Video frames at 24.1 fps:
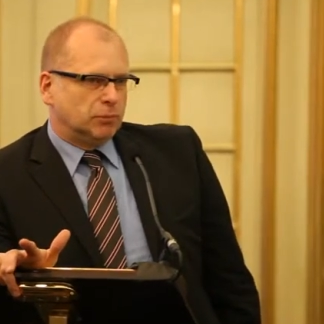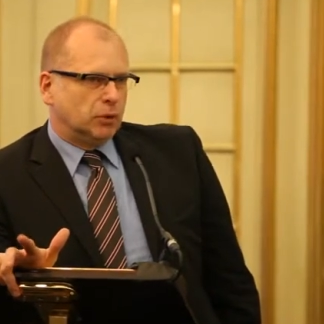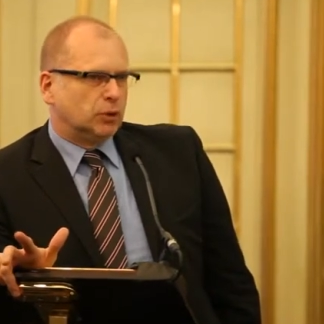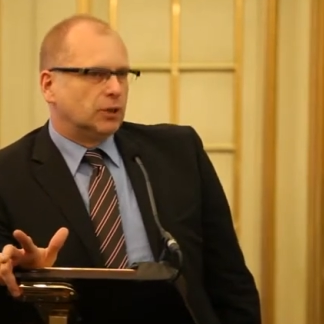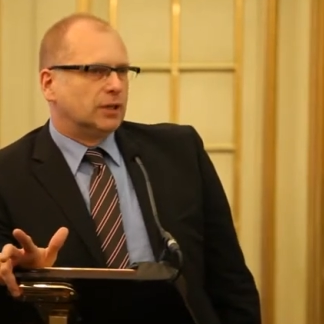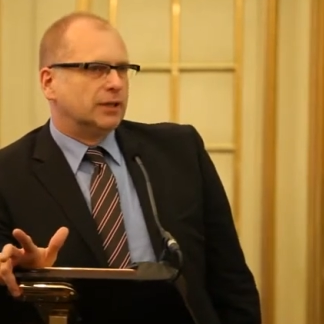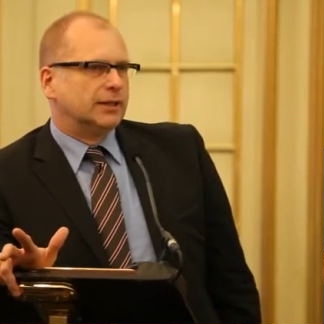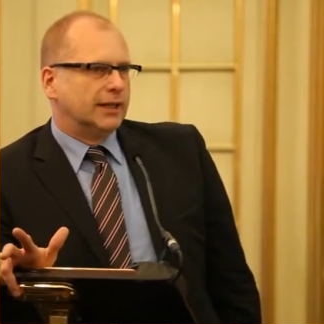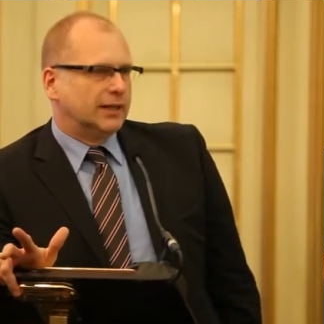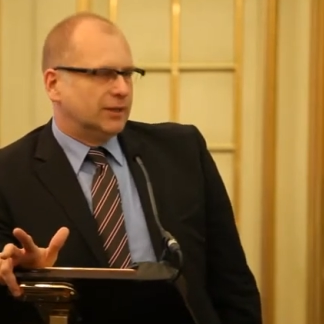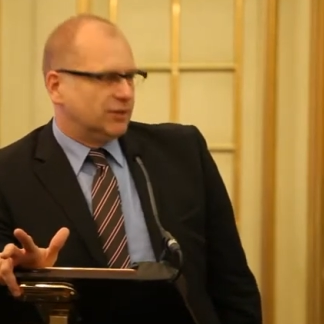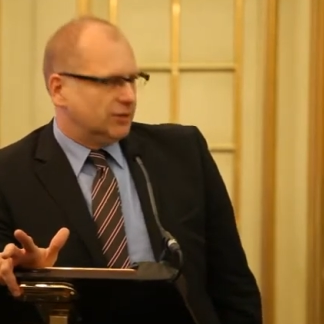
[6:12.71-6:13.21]

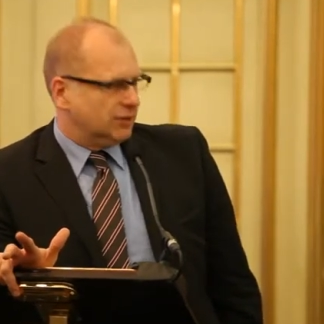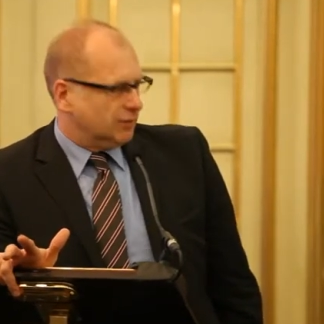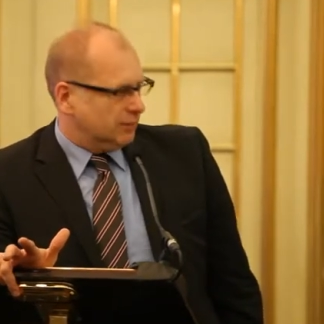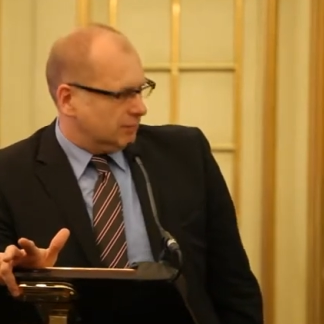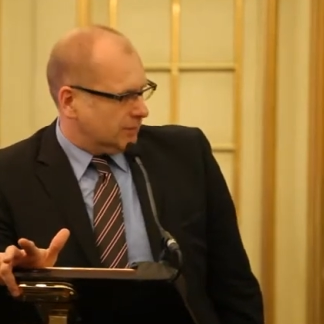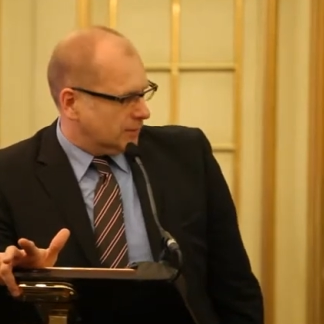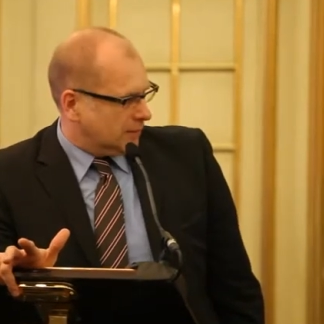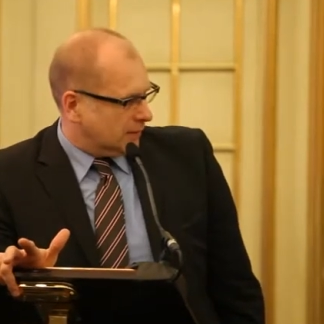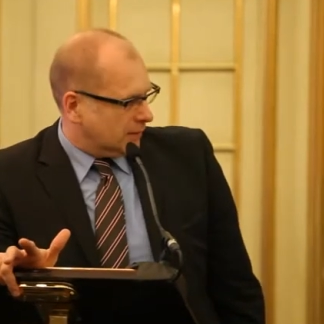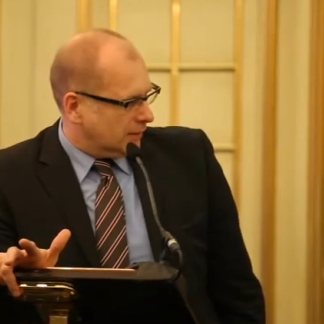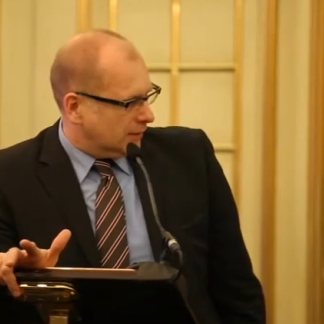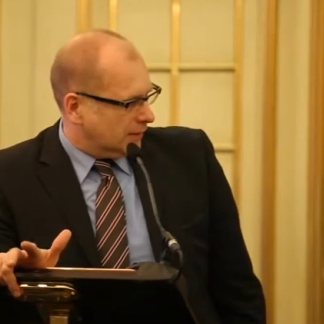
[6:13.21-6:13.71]
bottlenecks
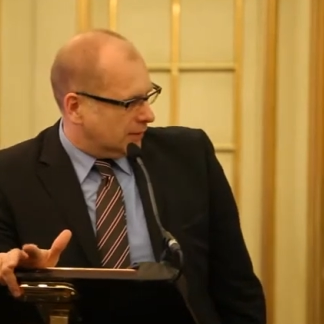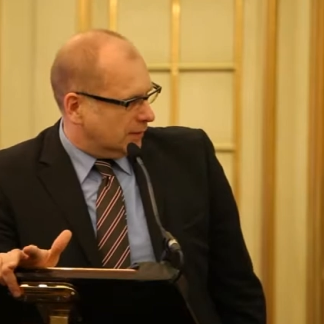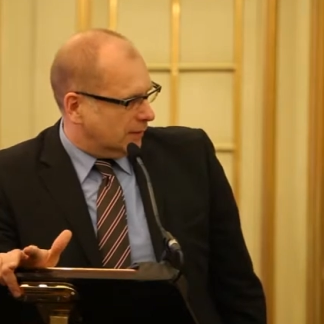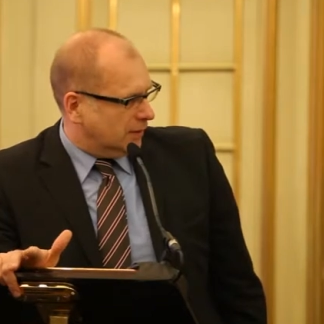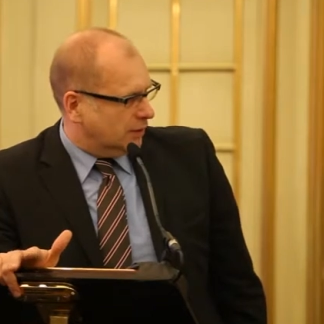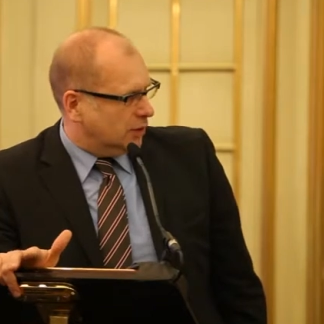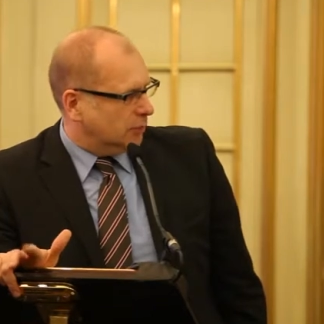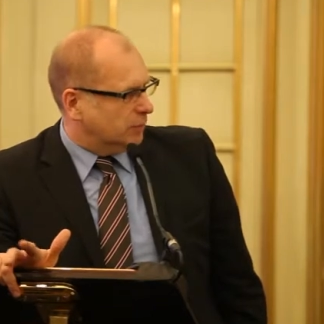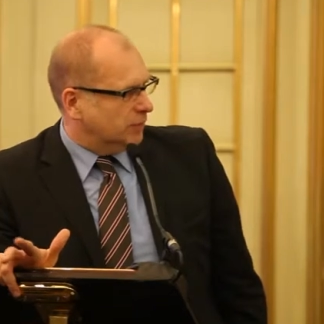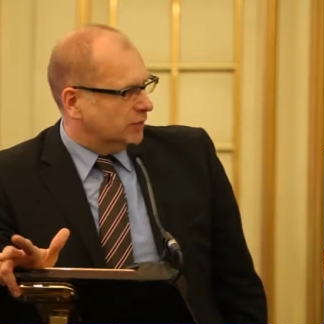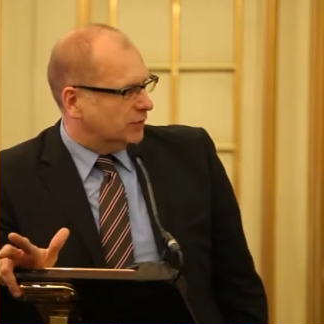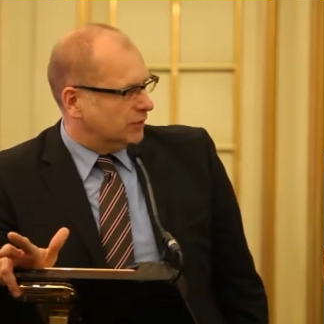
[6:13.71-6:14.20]

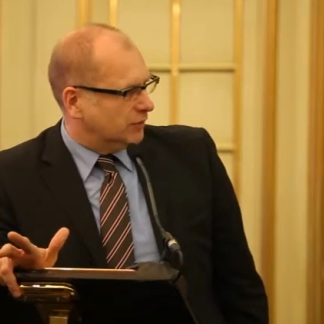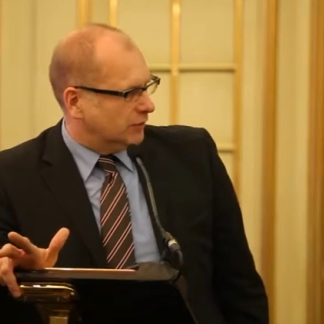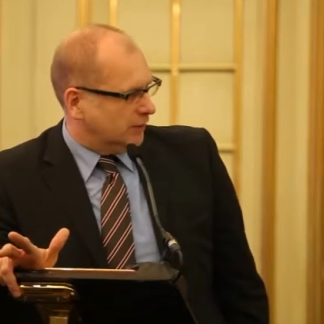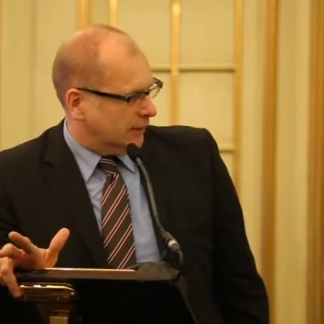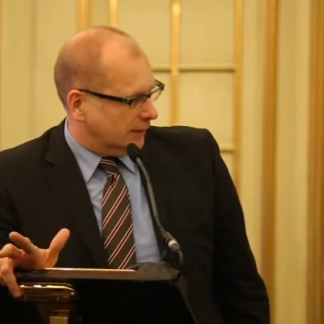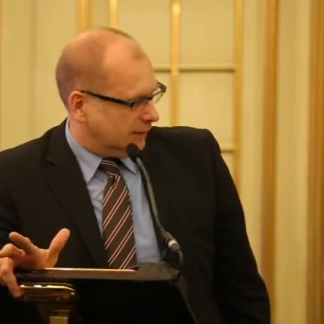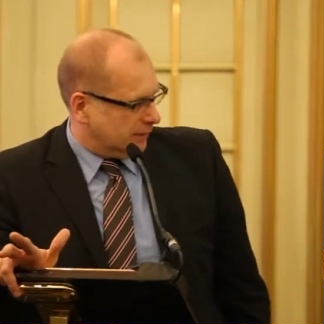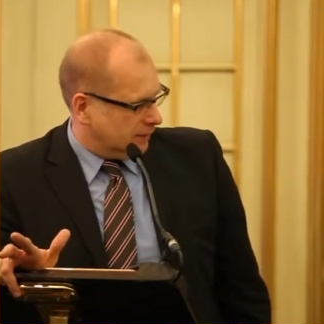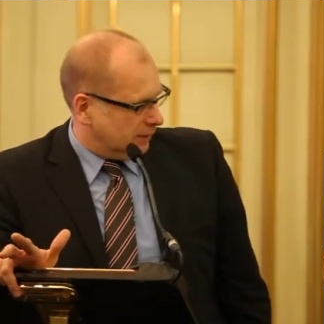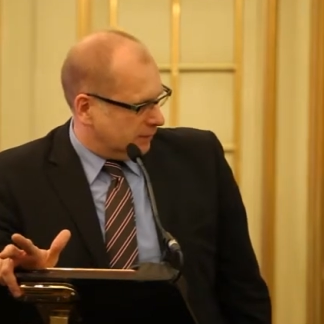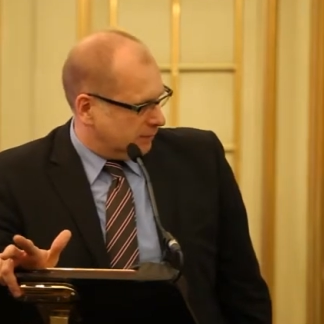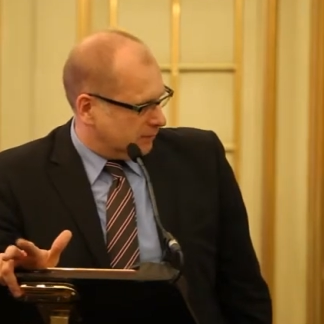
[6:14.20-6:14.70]
in the business
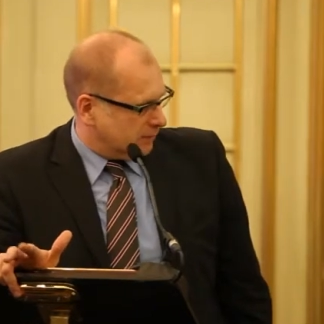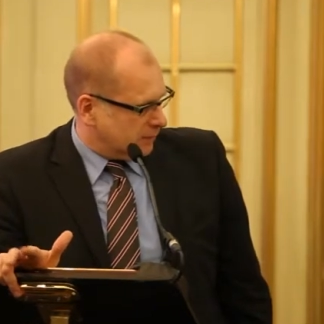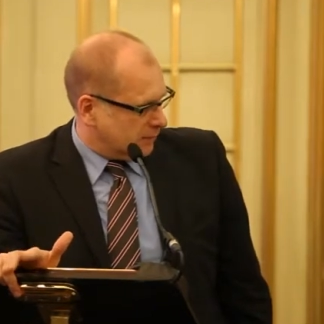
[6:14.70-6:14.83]
cycle.